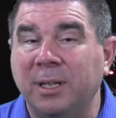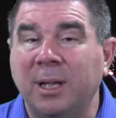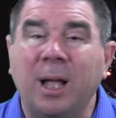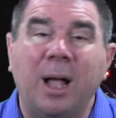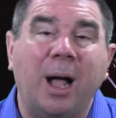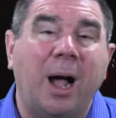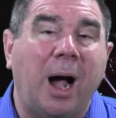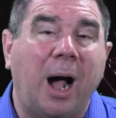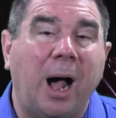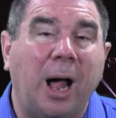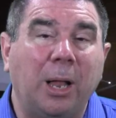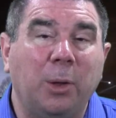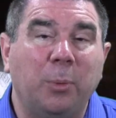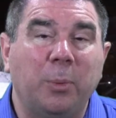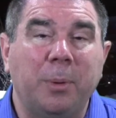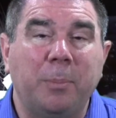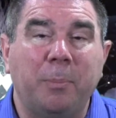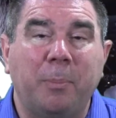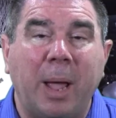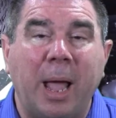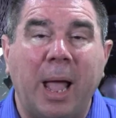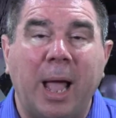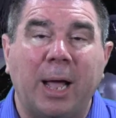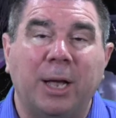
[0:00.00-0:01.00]
a
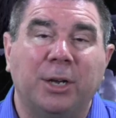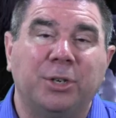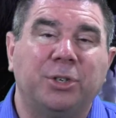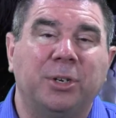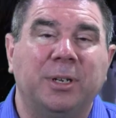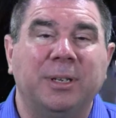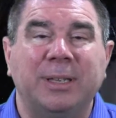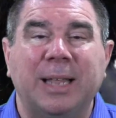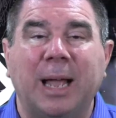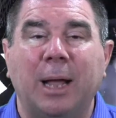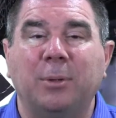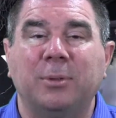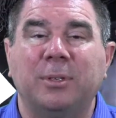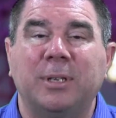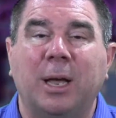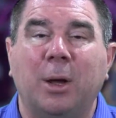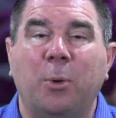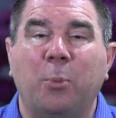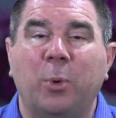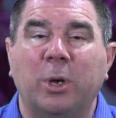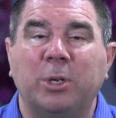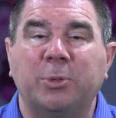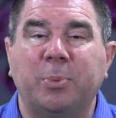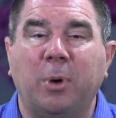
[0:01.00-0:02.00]
Halloween bash in
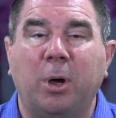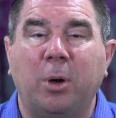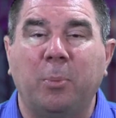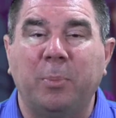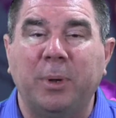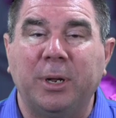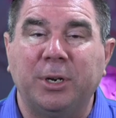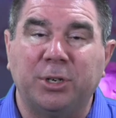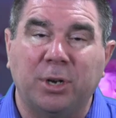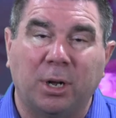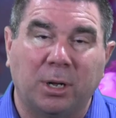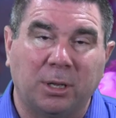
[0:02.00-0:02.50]
downtown West Palm Beach